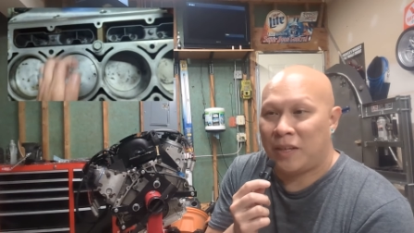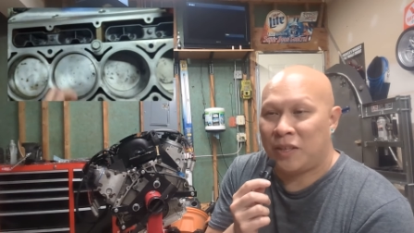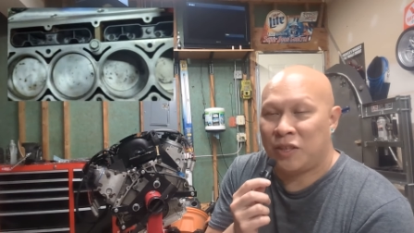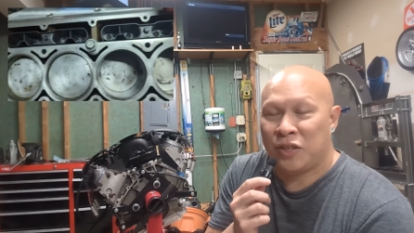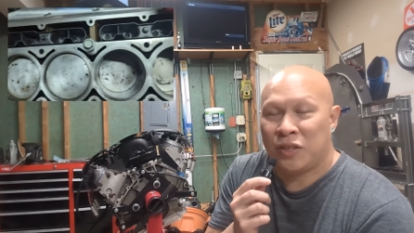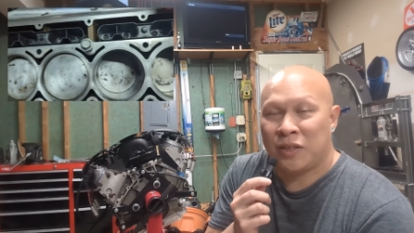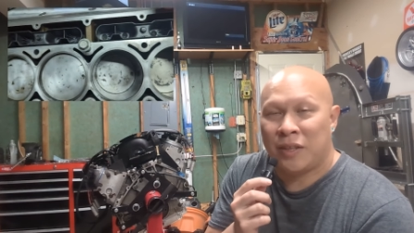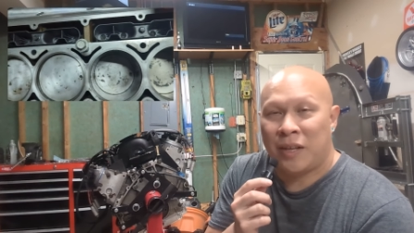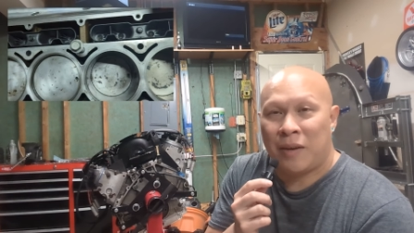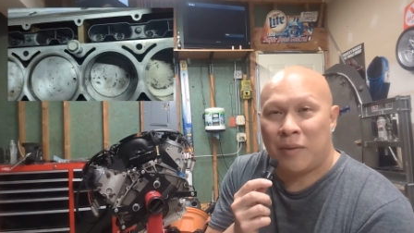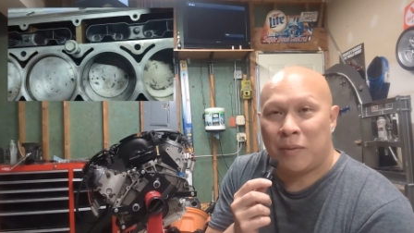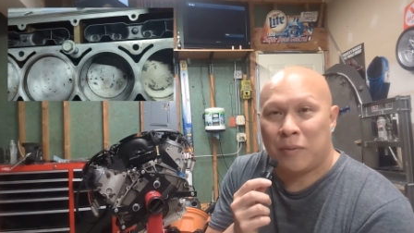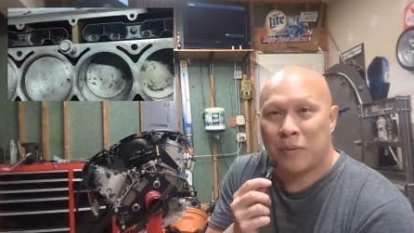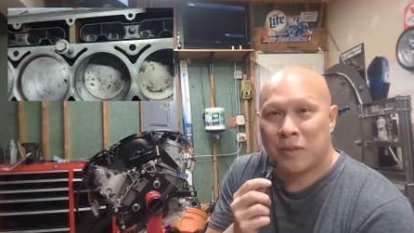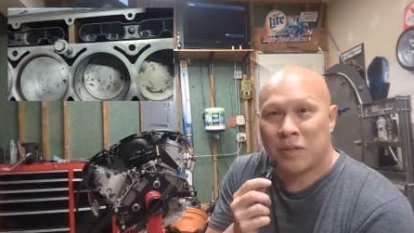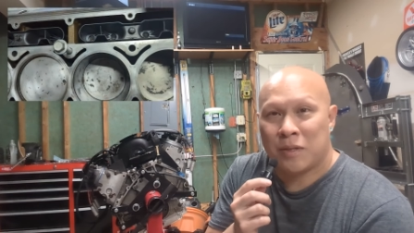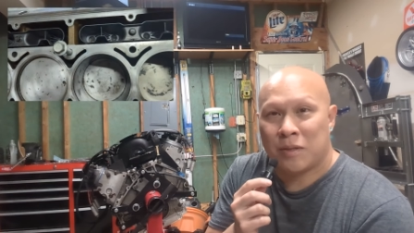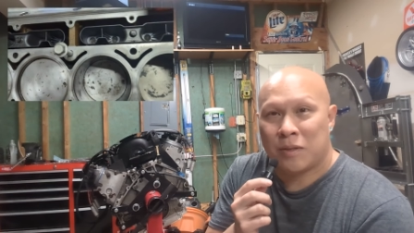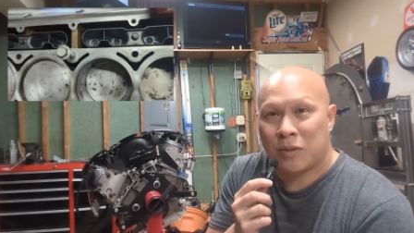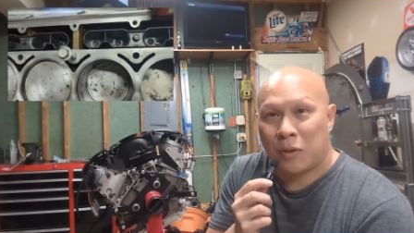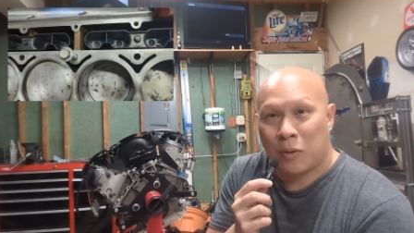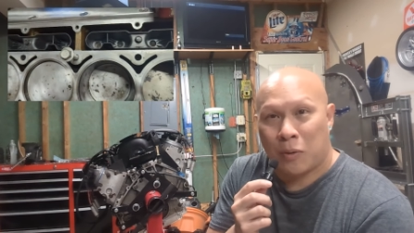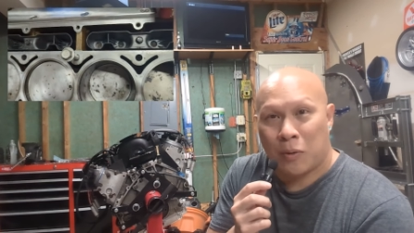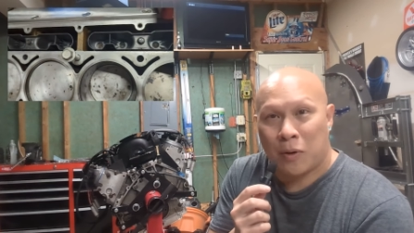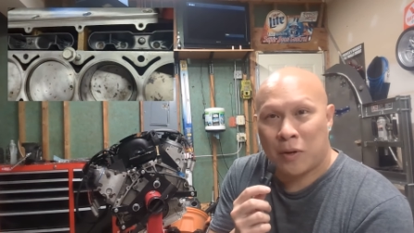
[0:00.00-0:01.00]
engine that
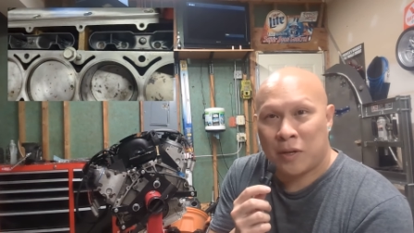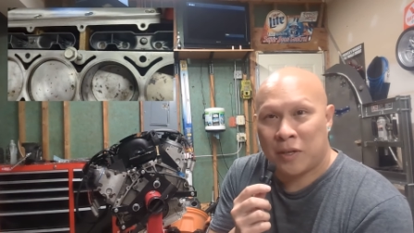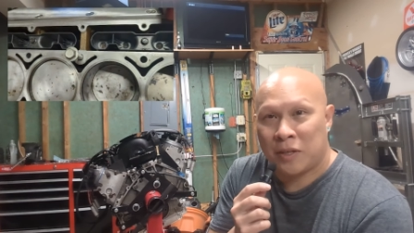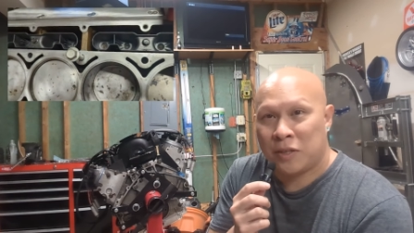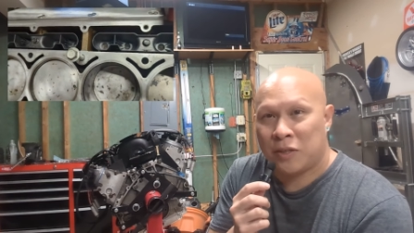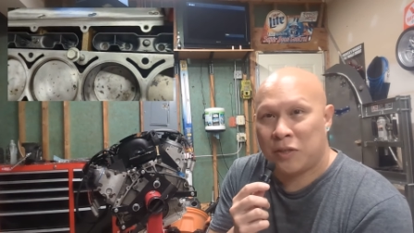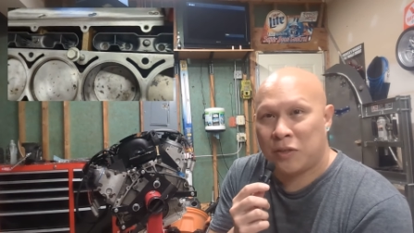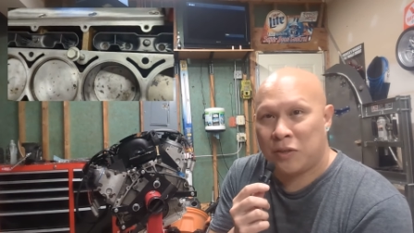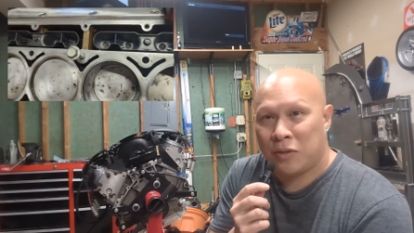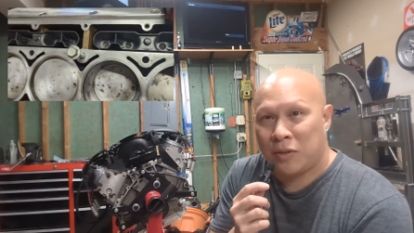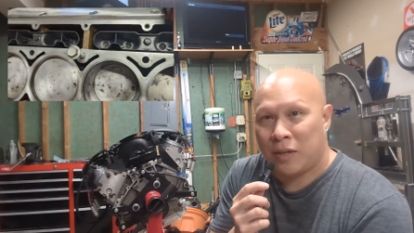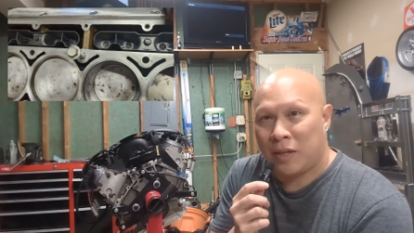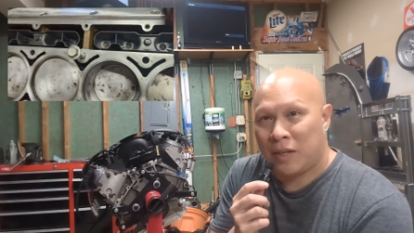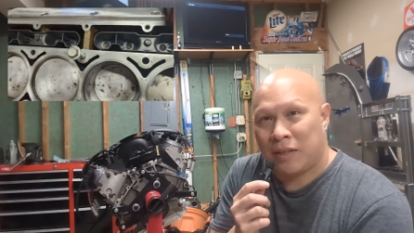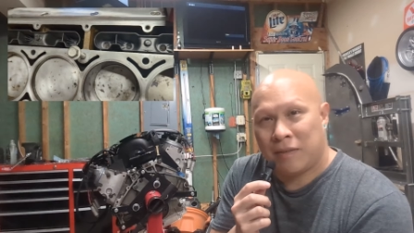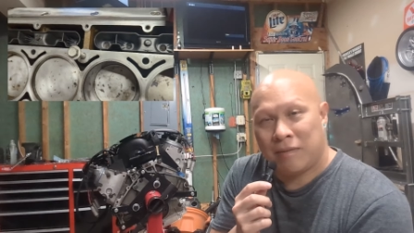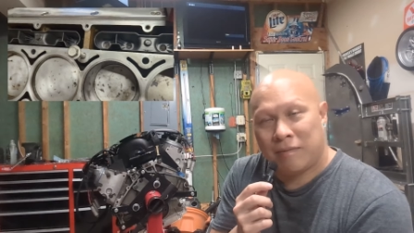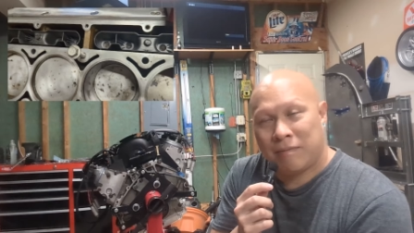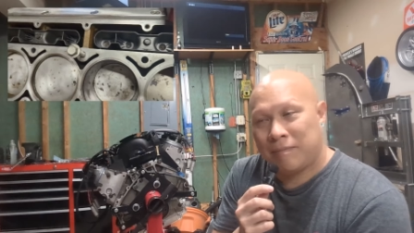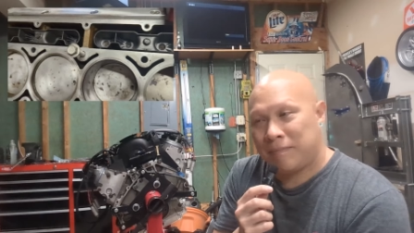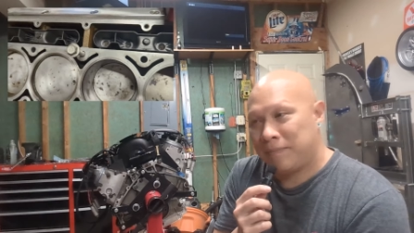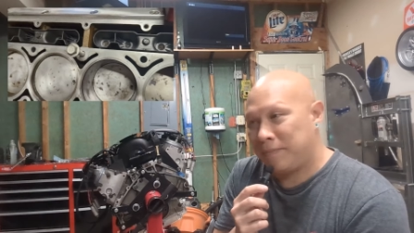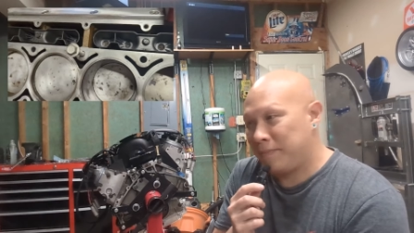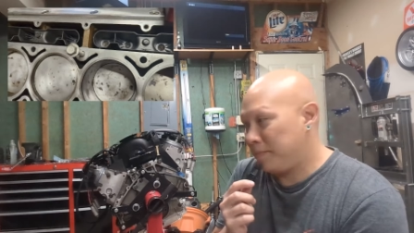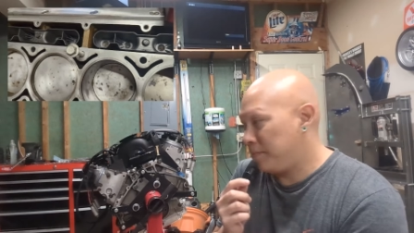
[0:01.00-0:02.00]
was torn into that
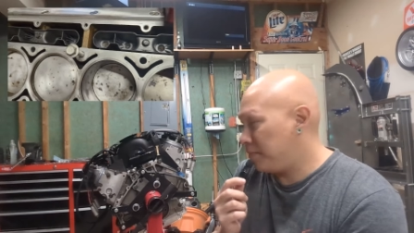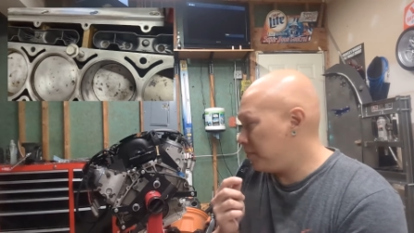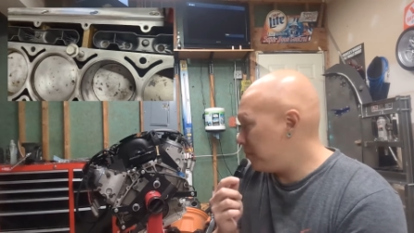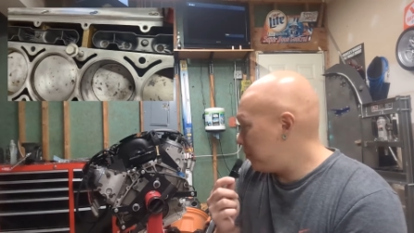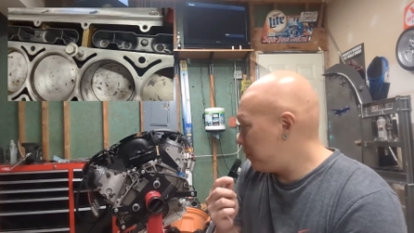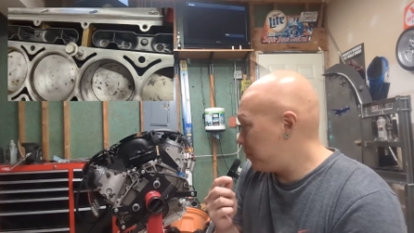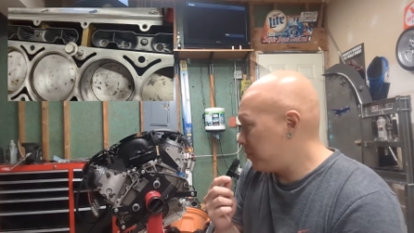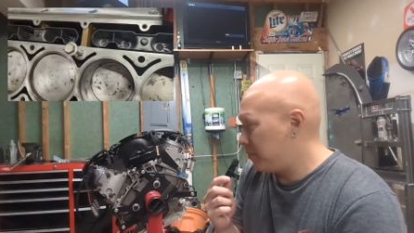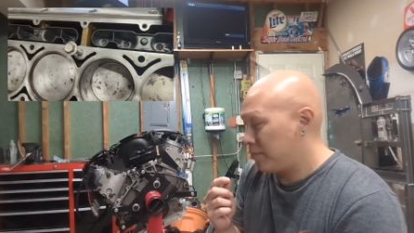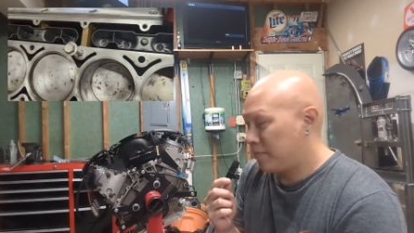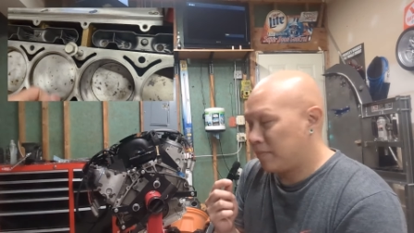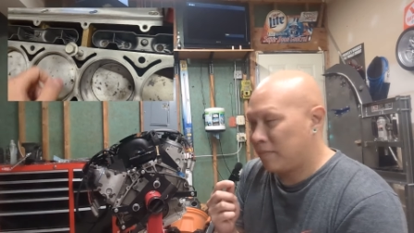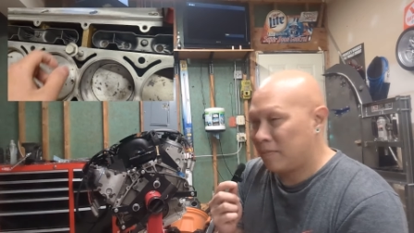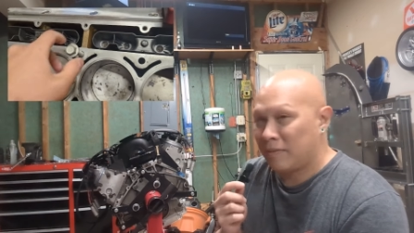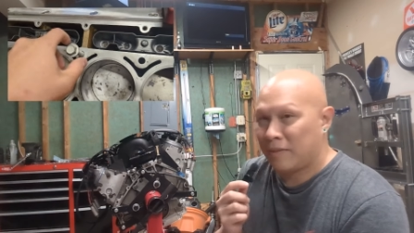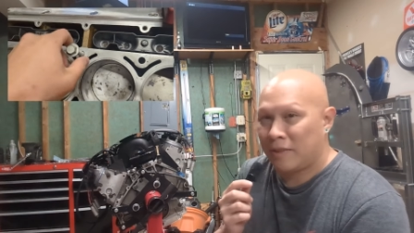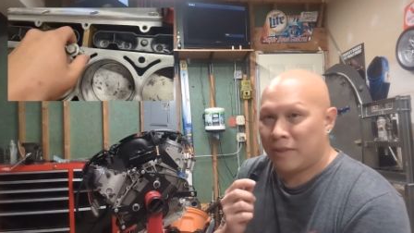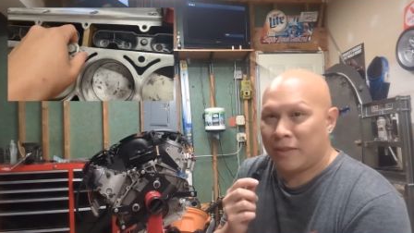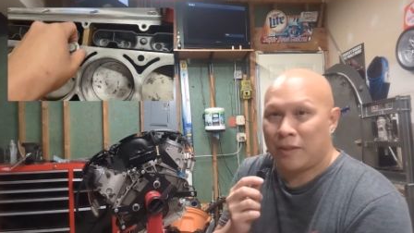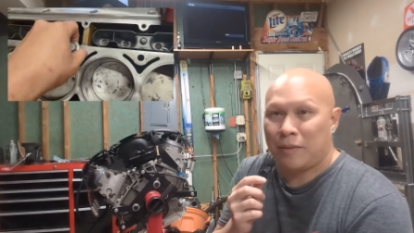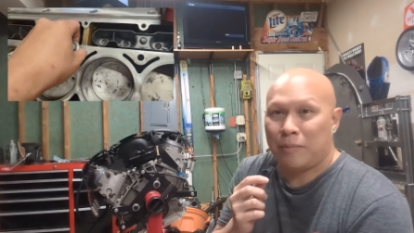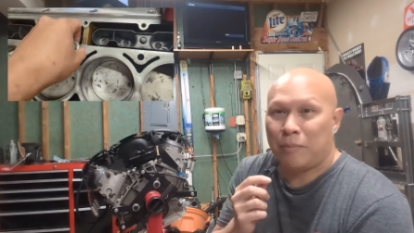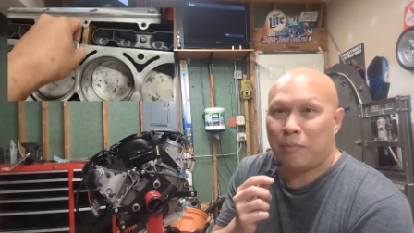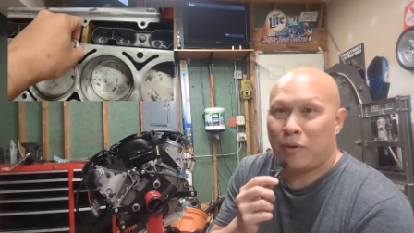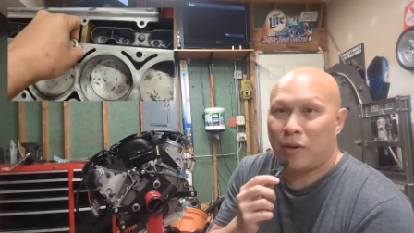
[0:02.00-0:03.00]

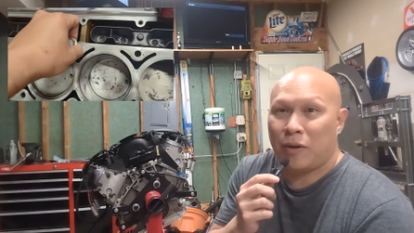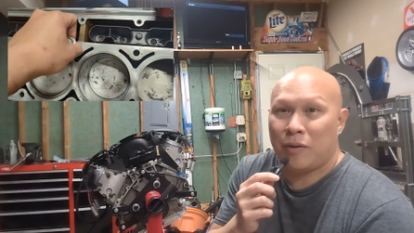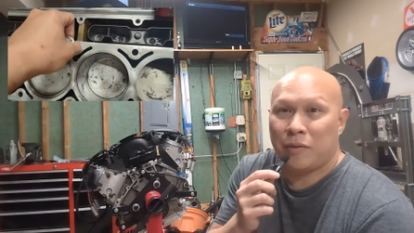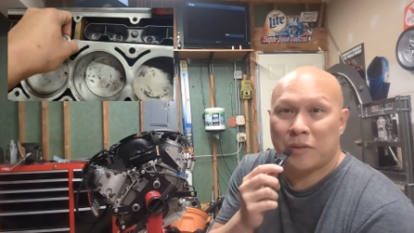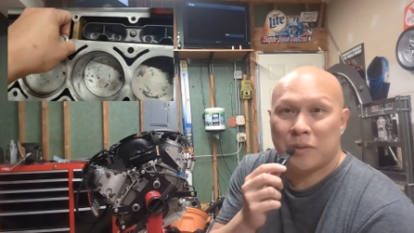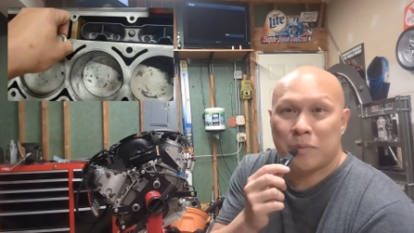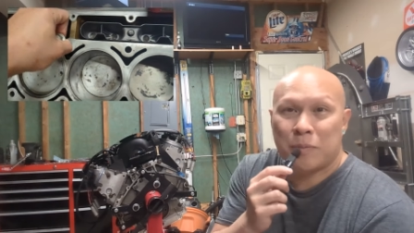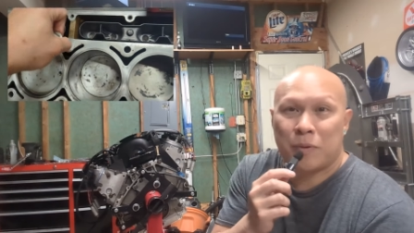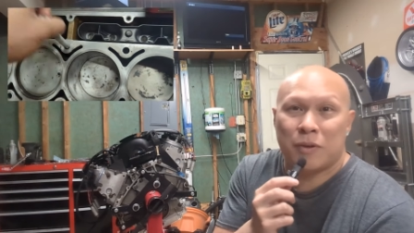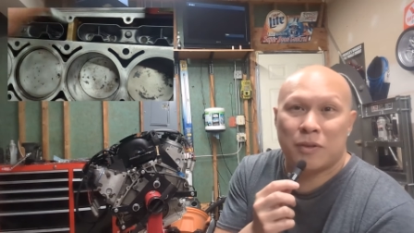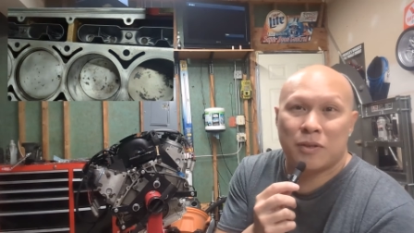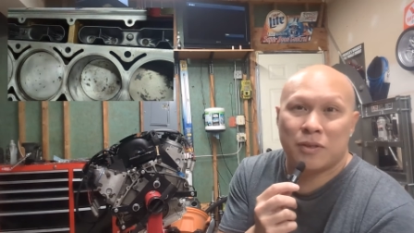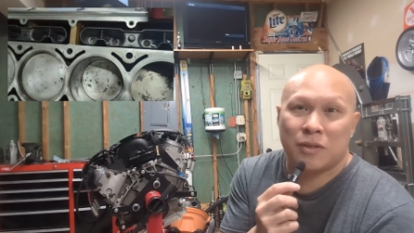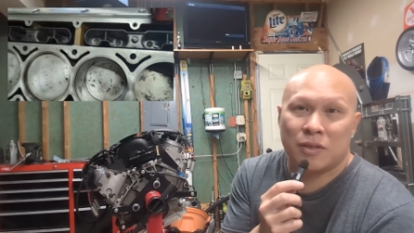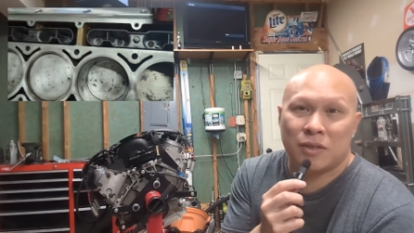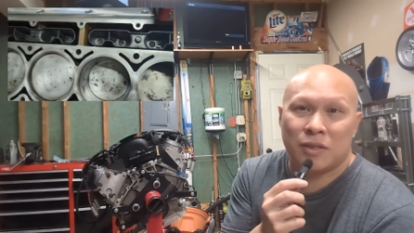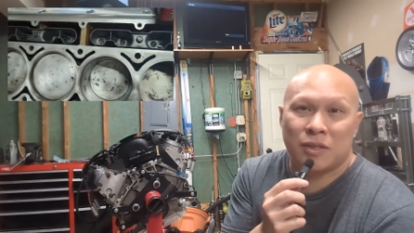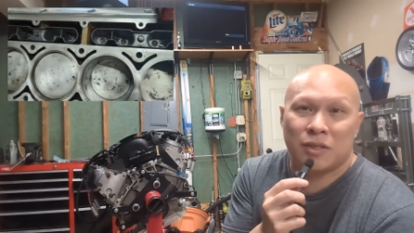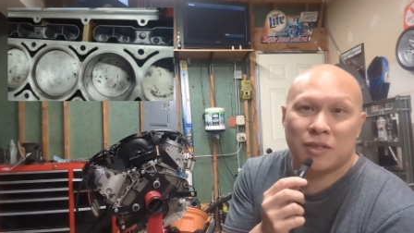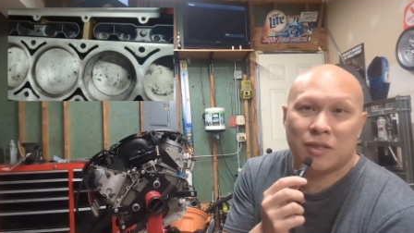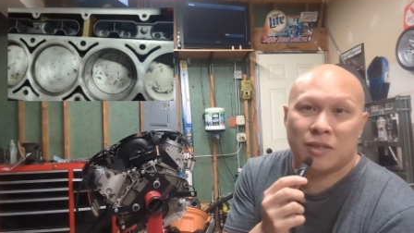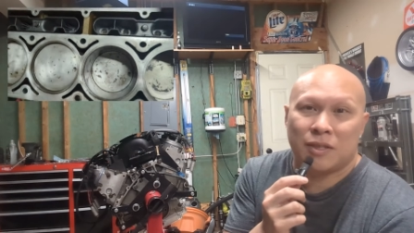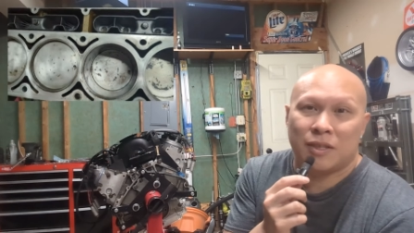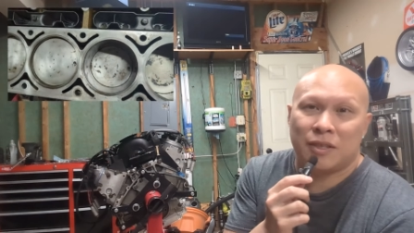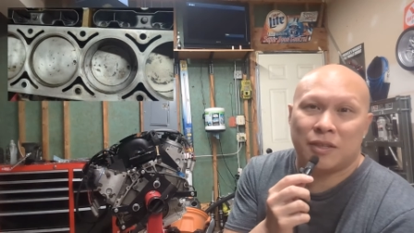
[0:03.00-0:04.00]
the previous person just